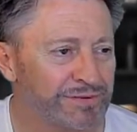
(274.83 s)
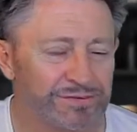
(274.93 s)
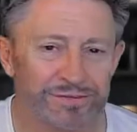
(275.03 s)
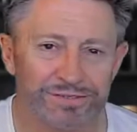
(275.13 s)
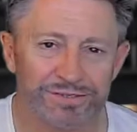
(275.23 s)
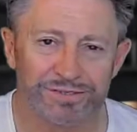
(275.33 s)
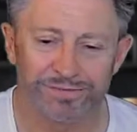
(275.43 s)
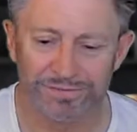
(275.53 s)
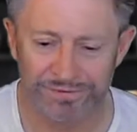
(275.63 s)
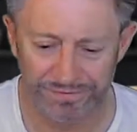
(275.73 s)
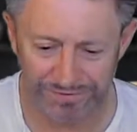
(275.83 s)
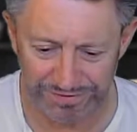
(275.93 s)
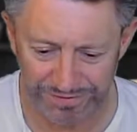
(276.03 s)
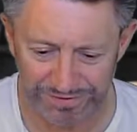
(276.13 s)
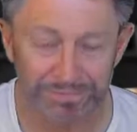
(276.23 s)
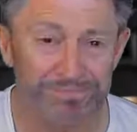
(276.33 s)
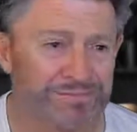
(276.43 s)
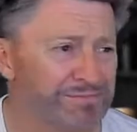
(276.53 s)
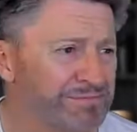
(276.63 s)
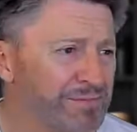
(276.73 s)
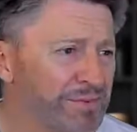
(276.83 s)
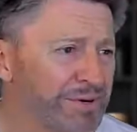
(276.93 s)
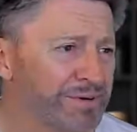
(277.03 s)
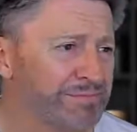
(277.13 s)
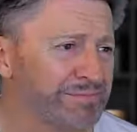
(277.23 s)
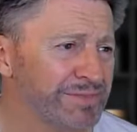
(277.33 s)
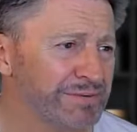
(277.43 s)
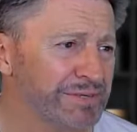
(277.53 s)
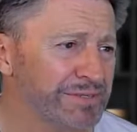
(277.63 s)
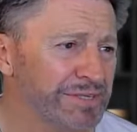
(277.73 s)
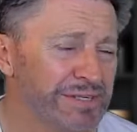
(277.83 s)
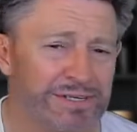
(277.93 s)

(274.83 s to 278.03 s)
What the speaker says: Of course, there's a couple of, what, maybe